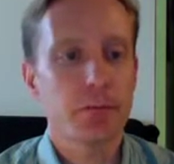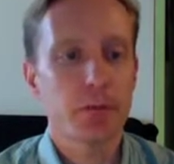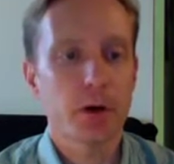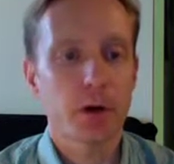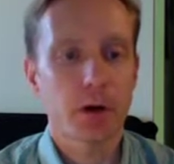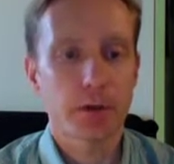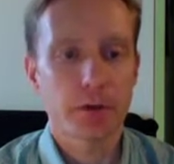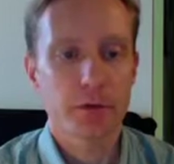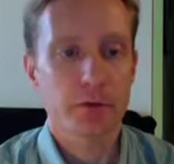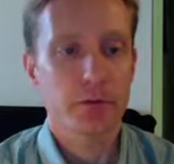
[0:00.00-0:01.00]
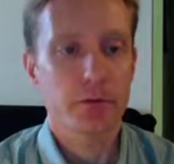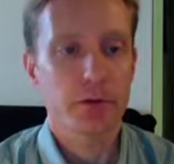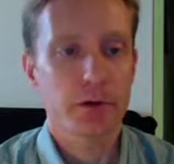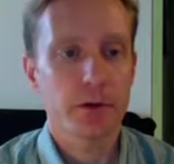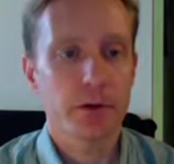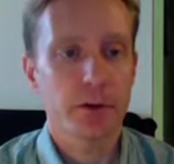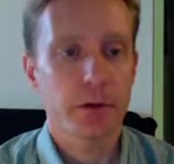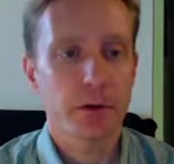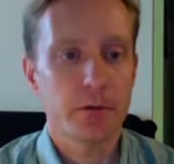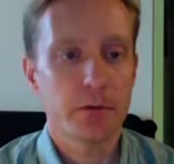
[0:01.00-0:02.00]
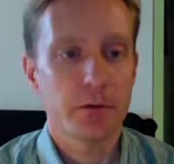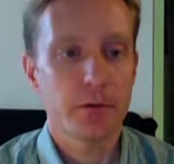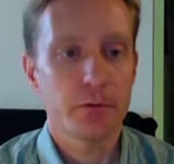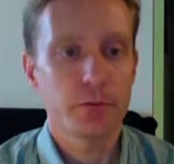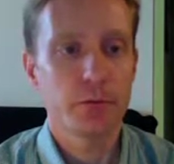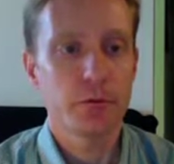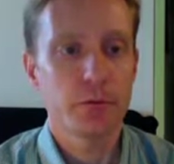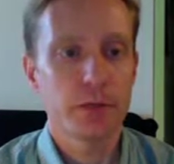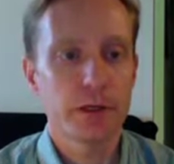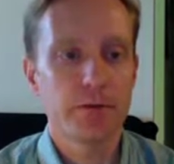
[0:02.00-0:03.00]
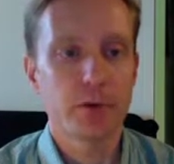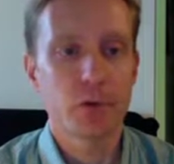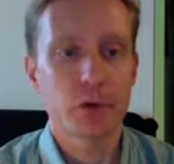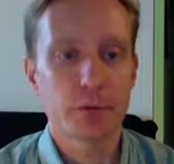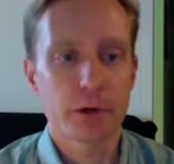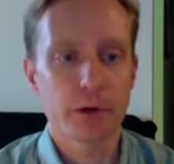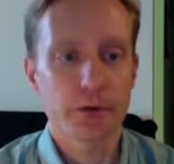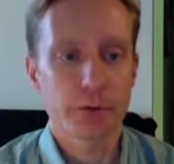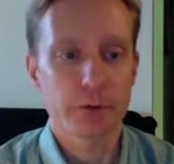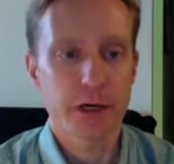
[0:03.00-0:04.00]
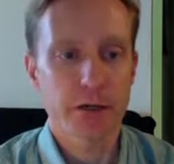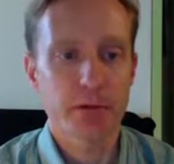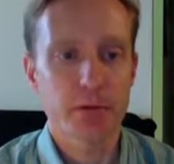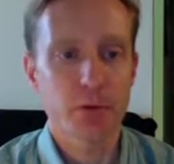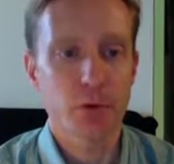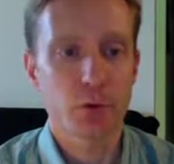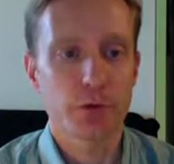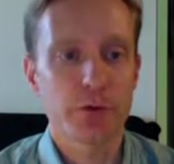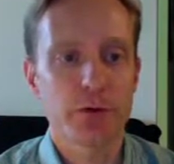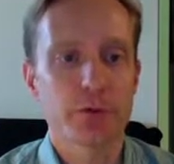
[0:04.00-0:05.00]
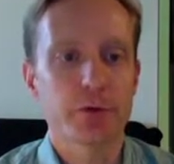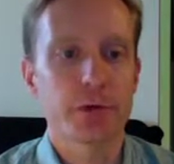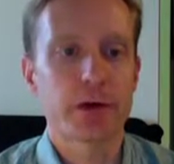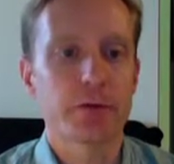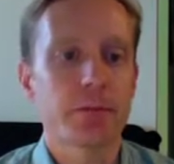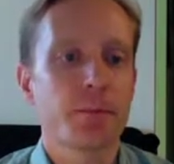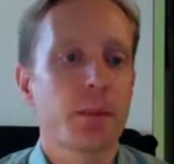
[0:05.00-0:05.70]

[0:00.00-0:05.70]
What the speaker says: along this, who believe in moral subjectivism or hold to this perspective,